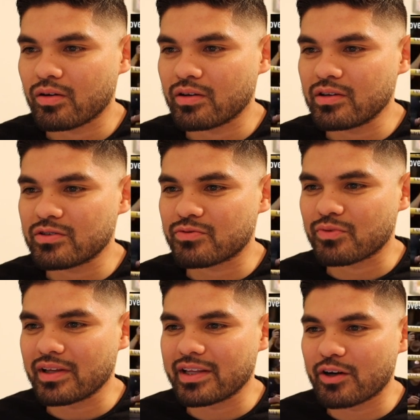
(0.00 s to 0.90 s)
He's
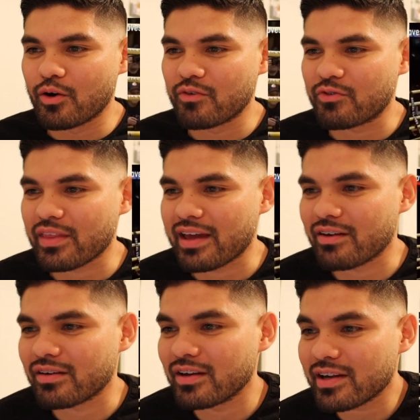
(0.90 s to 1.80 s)
really going for that.
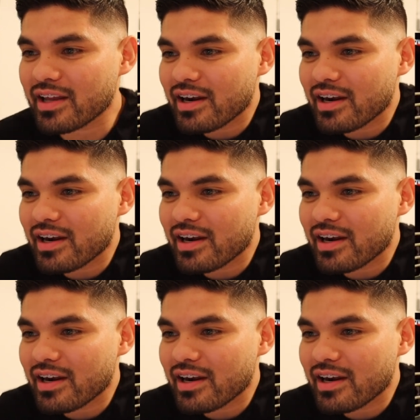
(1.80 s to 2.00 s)
Look